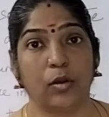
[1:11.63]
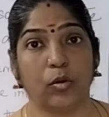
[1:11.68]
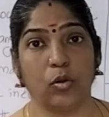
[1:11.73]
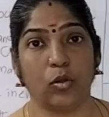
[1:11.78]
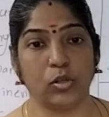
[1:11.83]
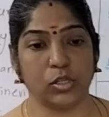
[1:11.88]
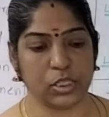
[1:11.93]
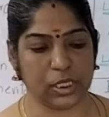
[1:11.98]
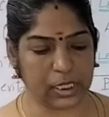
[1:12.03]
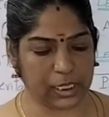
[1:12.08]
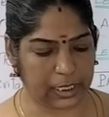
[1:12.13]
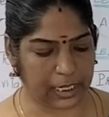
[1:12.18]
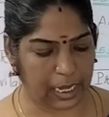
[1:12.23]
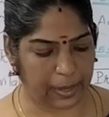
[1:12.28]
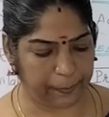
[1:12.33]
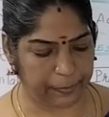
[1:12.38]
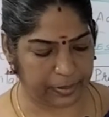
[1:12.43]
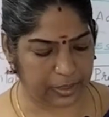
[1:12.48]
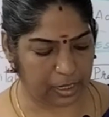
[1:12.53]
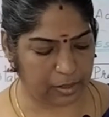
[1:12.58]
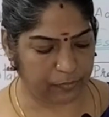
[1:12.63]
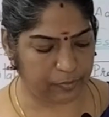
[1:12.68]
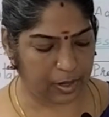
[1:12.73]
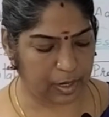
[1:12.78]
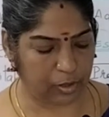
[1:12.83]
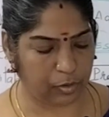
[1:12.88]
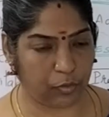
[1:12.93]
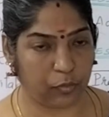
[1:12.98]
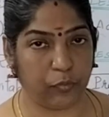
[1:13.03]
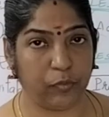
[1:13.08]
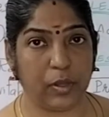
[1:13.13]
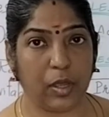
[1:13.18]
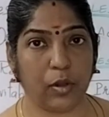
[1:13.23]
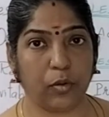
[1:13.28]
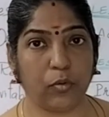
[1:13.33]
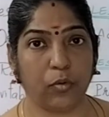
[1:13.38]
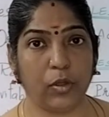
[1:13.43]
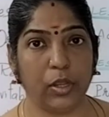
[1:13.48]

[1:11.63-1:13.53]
Closing capital value. We are